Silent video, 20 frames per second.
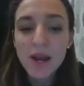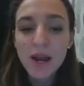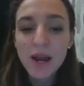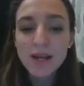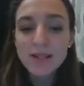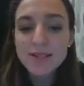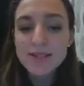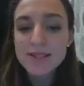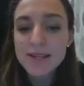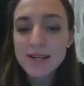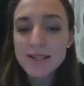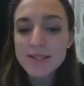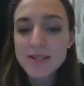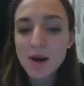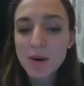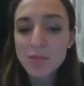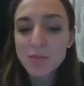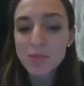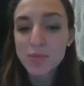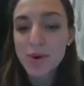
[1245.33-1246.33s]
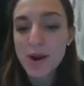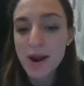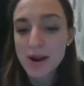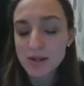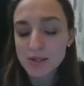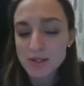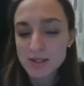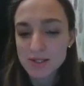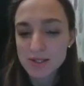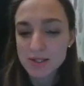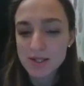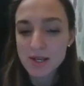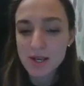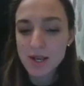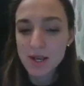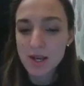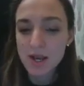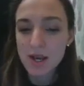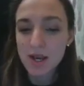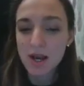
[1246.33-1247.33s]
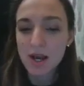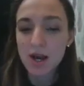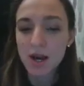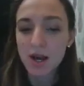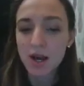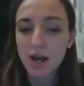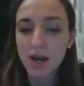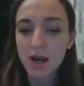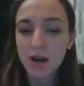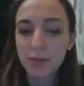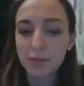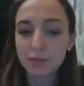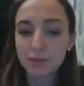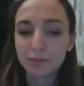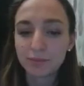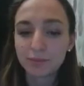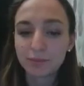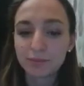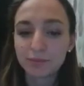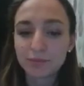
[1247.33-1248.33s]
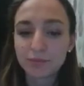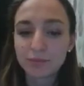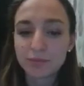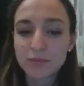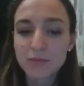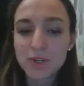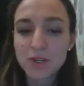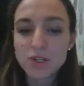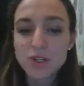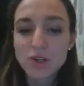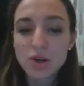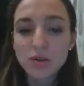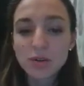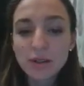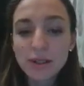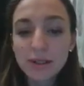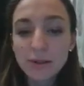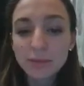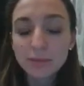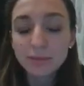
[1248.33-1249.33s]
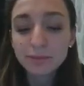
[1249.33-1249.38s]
and sets up practice. Um, shortly